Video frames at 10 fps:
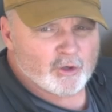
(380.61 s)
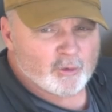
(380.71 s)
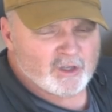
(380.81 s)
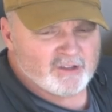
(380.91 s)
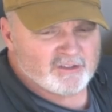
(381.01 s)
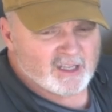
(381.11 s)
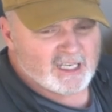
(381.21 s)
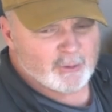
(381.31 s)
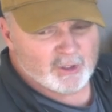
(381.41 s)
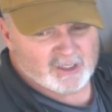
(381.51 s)
degrees, and
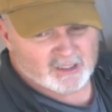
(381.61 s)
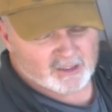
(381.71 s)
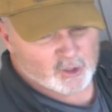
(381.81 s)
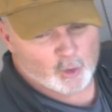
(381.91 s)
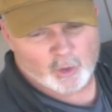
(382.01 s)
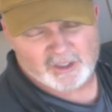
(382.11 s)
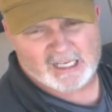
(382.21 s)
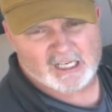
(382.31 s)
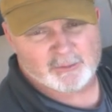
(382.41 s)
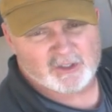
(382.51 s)
it would cool it
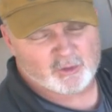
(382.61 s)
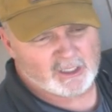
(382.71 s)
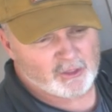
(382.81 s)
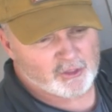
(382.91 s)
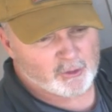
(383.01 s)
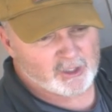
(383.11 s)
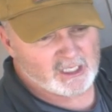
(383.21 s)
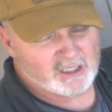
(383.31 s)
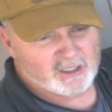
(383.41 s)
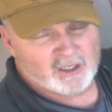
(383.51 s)
down to between
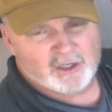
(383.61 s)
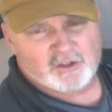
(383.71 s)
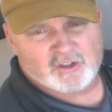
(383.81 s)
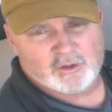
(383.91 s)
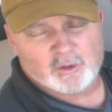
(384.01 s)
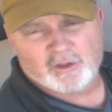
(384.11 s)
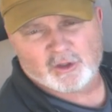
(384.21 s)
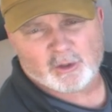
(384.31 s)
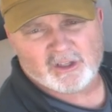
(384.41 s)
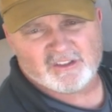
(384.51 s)
32 and
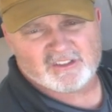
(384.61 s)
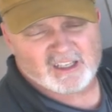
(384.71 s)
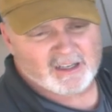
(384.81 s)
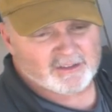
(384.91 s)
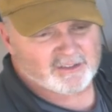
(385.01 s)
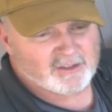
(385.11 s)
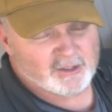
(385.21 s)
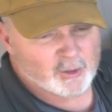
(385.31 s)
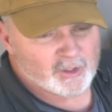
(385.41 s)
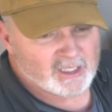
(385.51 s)
36.
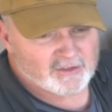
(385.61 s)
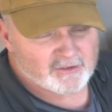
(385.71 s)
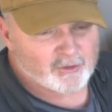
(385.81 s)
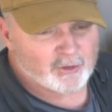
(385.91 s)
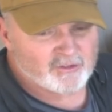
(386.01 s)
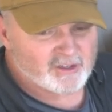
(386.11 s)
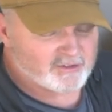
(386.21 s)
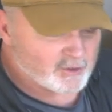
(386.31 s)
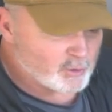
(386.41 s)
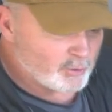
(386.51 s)
You know, when it gets to
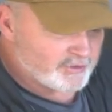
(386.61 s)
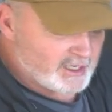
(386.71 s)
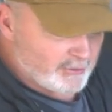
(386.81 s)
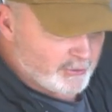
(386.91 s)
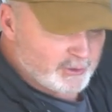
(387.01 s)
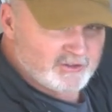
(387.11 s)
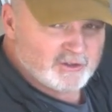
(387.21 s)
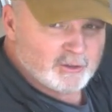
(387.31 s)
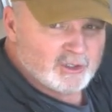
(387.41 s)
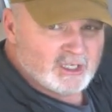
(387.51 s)
36, it cools it down to
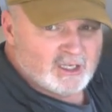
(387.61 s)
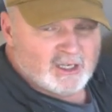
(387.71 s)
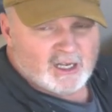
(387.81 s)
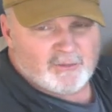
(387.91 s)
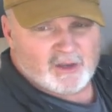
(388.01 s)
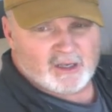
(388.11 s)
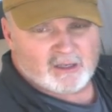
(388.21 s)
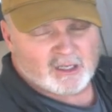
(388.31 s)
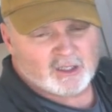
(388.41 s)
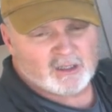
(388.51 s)
32, and then
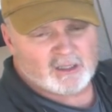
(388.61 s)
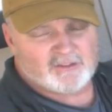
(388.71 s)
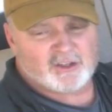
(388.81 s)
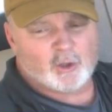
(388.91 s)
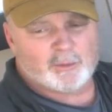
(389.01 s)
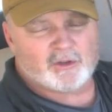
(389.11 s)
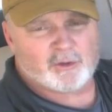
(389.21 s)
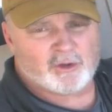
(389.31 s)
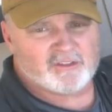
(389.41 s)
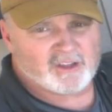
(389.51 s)
it lets it go up to
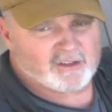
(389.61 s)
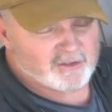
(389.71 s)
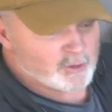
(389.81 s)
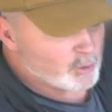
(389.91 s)
36 and then